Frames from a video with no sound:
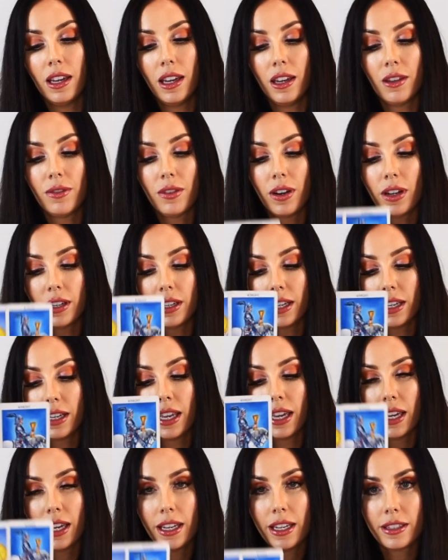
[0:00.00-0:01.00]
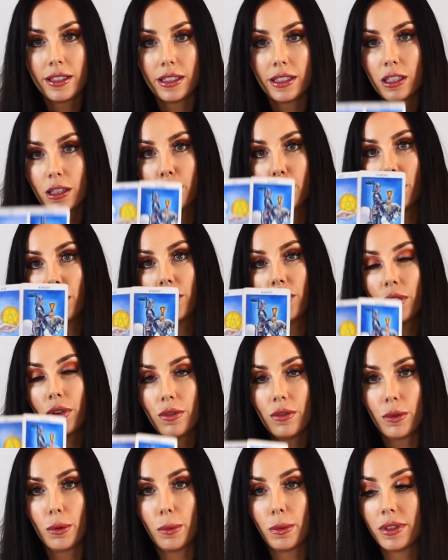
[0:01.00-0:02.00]
If I need housing to move
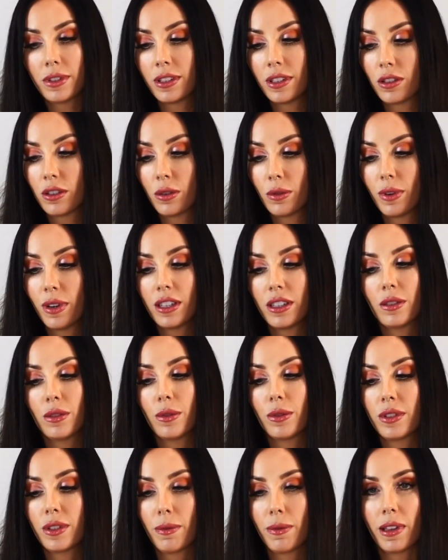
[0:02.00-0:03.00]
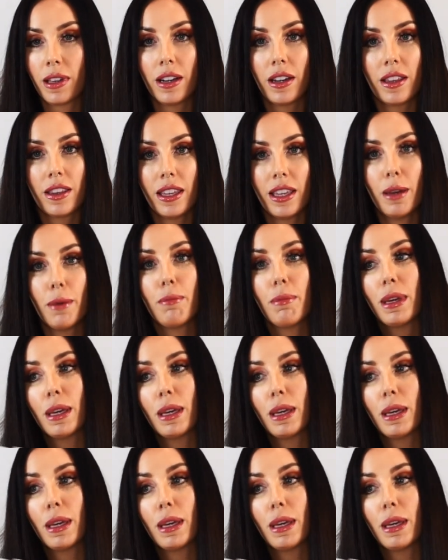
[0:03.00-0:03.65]
on from a situation or something like that,